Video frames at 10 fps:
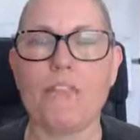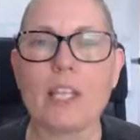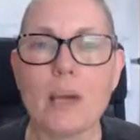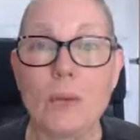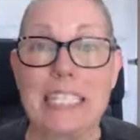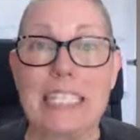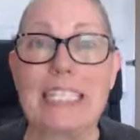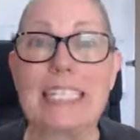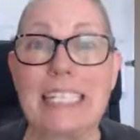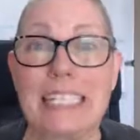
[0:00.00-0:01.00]
feel that we
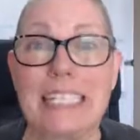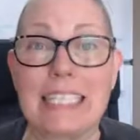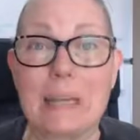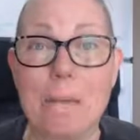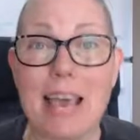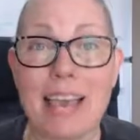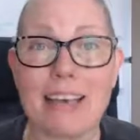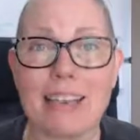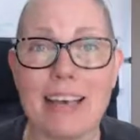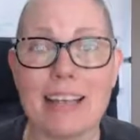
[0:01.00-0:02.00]
need to
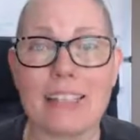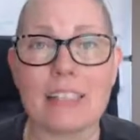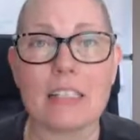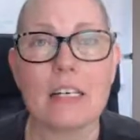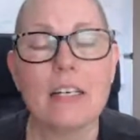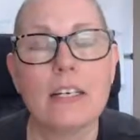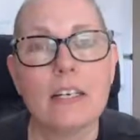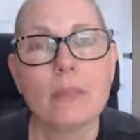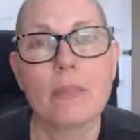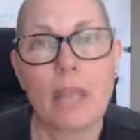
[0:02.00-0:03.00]
make this,
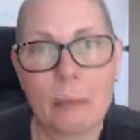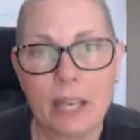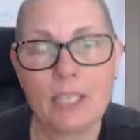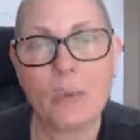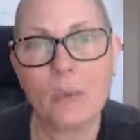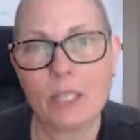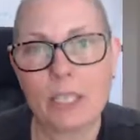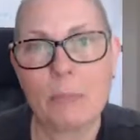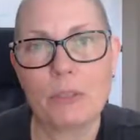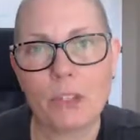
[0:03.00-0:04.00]
imagine what
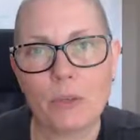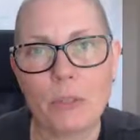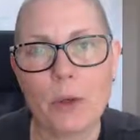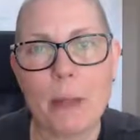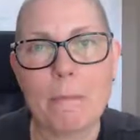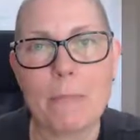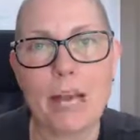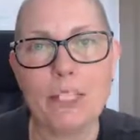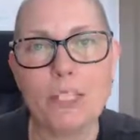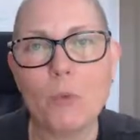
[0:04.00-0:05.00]
comes through.
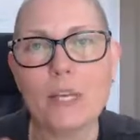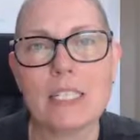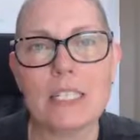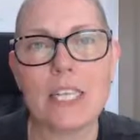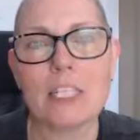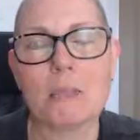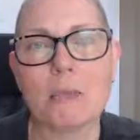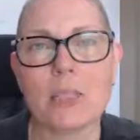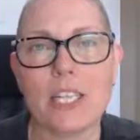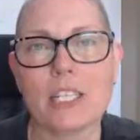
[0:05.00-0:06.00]
Imagine what
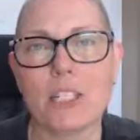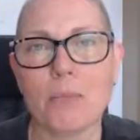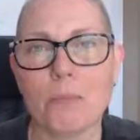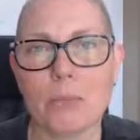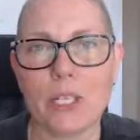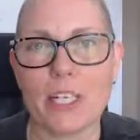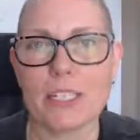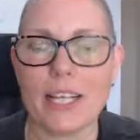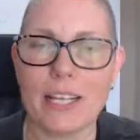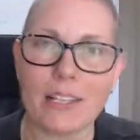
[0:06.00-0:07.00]
desperation
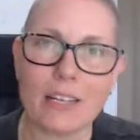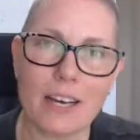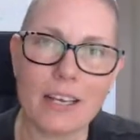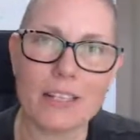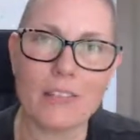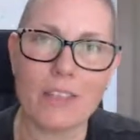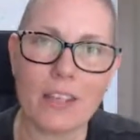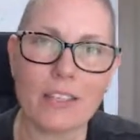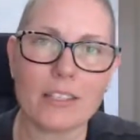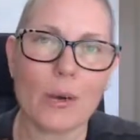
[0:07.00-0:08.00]
breeds and the kinds of
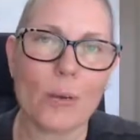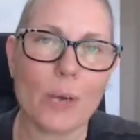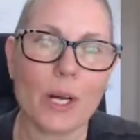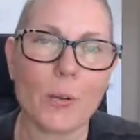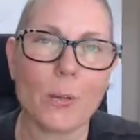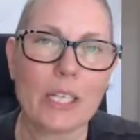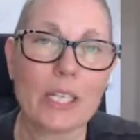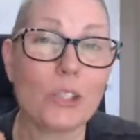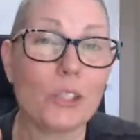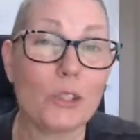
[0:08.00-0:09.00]
things that we are
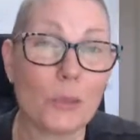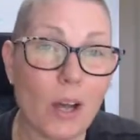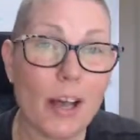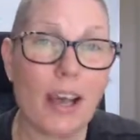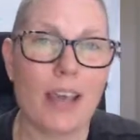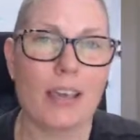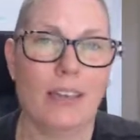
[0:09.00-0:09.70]
willing to try,